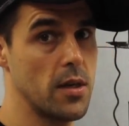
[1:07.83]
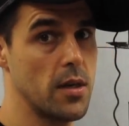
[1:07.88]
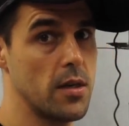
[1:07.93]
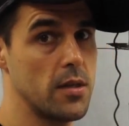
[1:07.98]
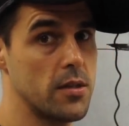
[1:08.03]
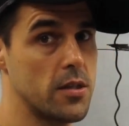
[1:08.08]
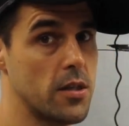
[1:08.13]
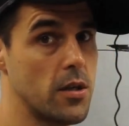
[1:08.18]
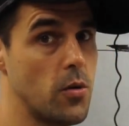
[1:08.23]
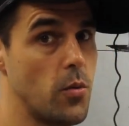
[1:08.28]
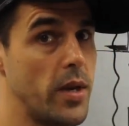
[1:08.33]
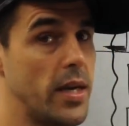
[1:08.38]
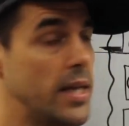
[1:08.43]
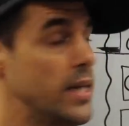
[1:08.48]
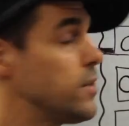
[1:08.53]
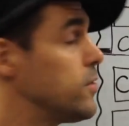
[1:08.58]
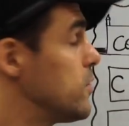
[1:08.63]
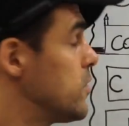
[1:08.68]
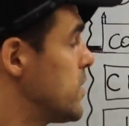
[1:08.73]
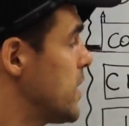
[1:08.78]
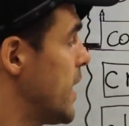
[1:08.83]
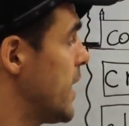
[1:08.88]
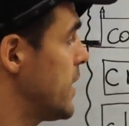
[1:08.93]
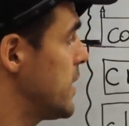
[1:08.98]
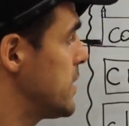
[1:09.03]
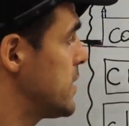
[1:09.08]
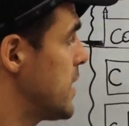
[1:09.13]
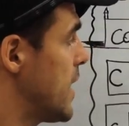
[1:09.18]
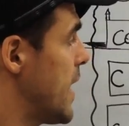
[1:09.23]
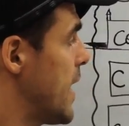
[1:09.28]
So we need to say
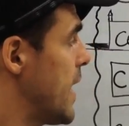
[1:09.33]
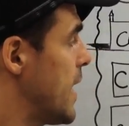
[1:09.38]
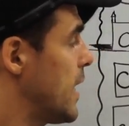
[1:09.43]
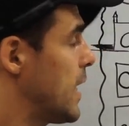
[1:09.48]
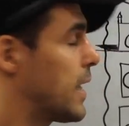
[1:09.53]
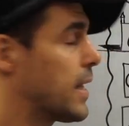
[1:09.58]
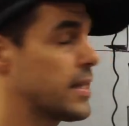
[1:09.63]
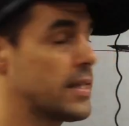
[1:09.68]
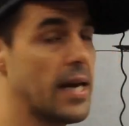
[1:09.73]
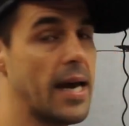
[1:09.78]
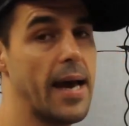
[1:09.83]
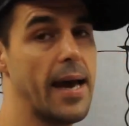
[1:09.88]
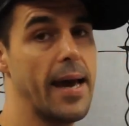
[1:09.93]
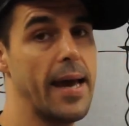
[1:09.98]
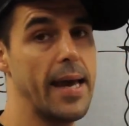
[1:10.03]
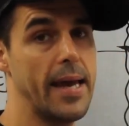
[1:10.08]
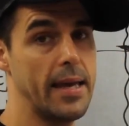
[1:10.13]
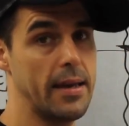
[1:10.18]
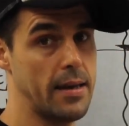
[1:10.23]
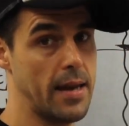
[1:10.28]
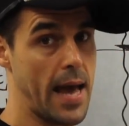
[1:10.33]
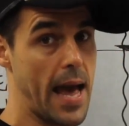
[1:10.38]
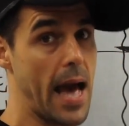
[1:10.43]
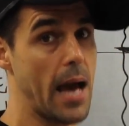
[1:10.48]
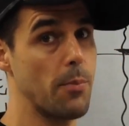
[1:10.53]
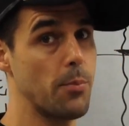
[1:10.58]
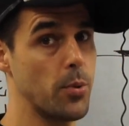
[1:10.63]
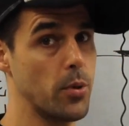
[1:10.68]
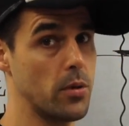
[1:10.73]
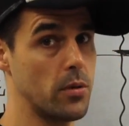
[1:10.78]
this A like the A in
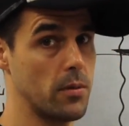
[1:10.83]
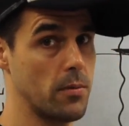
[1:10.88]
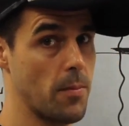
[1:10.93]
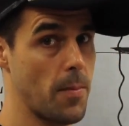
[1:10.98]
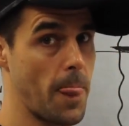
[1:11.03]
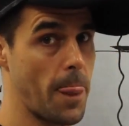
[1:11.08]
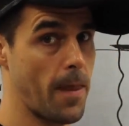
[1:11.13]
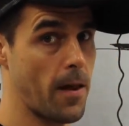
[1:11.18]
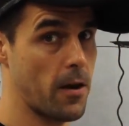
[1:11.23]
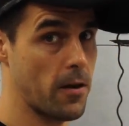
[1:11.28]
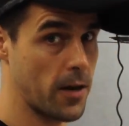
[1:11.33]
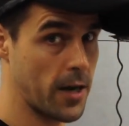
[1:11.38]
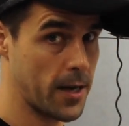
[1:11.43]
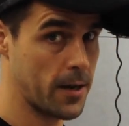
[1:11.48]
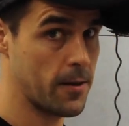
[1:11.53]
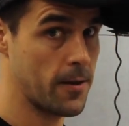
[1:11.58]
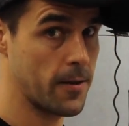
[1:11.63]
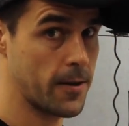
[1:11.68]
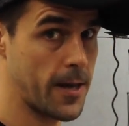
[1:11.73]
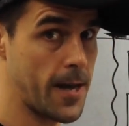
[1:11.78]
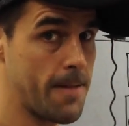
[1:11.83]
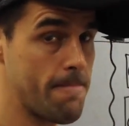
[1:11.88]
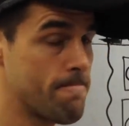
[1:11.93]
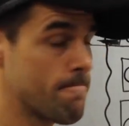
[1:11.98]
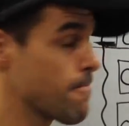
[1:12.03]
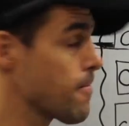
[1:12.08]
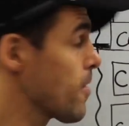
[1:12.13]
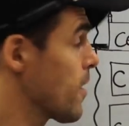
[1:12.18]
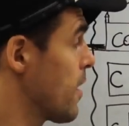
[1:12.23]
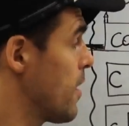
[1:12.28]
apple. Alright, okay?
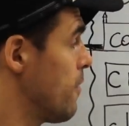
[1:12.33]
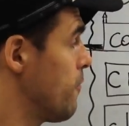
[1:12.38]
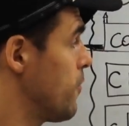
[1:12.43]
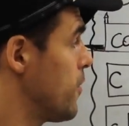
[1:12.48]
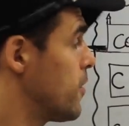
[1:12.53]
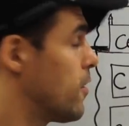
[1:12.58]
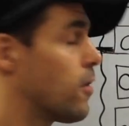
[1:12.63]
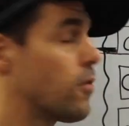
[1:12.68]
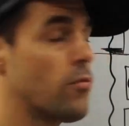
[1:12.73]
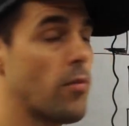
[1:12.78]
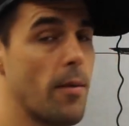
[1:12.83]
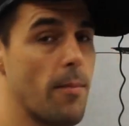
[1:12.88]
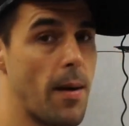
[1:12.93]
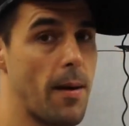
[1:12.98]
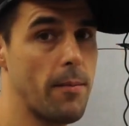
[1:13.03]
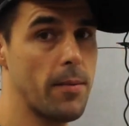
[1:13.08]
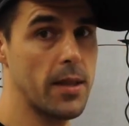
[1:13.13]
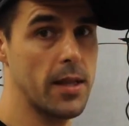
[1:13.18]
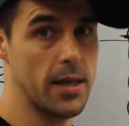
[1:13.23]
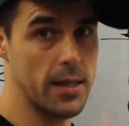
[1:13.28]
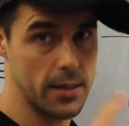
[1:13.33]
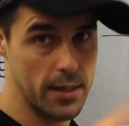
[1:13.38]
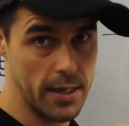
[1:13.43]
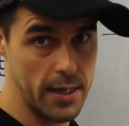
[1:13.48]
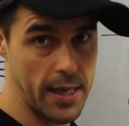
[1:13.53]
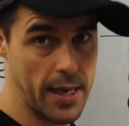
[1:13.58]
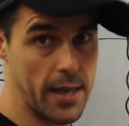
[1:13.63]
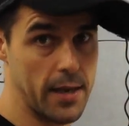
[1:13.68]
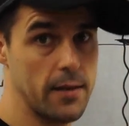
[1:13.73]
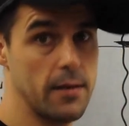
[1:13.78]
If you don't remember that,
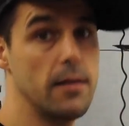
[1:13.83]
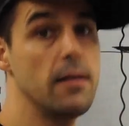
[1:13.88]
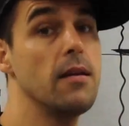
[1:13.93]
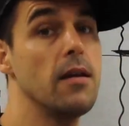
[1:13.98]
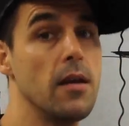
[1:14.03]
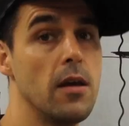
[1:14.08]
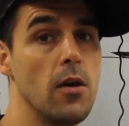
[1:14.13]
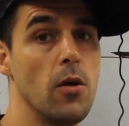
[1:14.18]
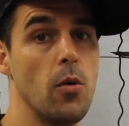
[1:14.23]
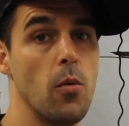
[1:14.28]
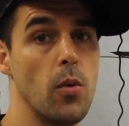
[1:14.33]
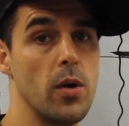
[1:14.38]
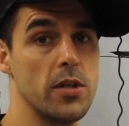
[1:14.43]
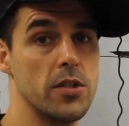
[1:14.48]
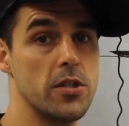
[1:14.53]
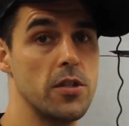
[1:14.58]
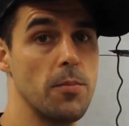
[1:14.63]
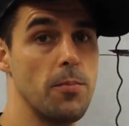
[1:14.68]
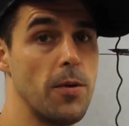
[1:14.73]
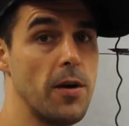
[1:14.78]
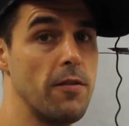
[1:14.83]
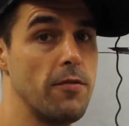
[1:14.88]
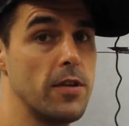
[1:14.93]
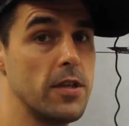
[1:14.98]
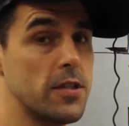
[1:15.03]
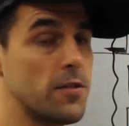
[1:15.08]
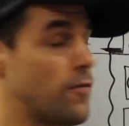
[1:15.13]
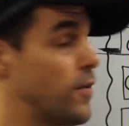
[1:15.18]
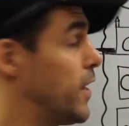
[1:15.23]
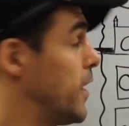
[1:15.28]
again, watch the
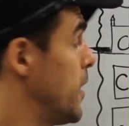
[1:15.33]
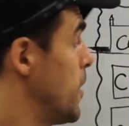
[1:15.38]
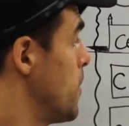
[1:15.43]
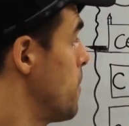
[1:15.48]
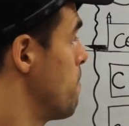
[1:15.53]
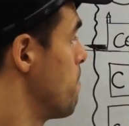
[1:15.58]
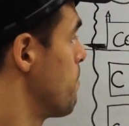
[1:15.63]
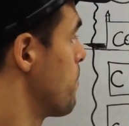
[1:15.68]
previous video.